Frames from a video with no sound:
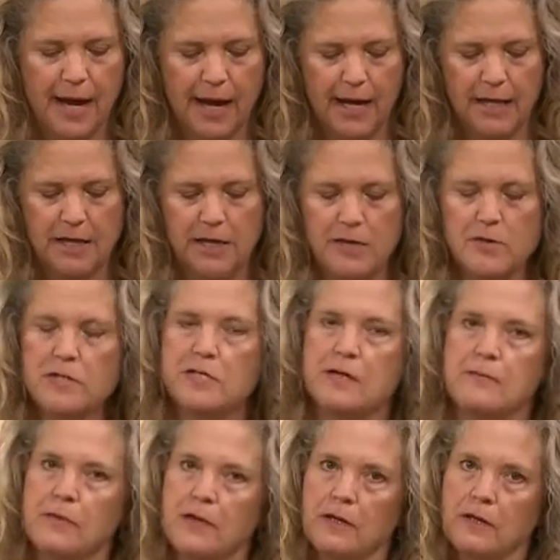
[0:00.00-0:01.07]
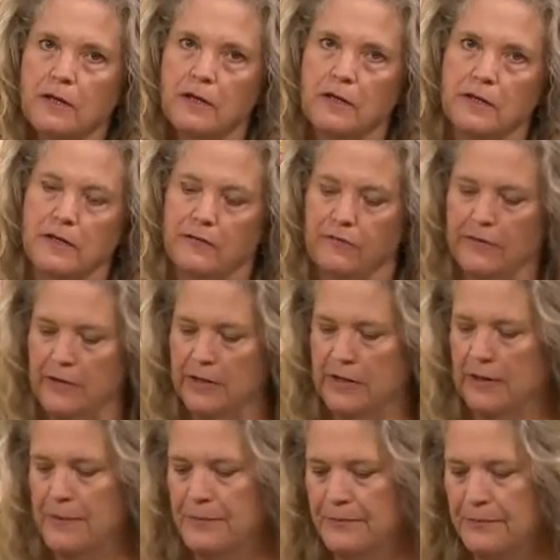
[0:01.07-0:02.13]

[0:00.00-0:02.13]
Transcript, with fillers: and here's something a little different.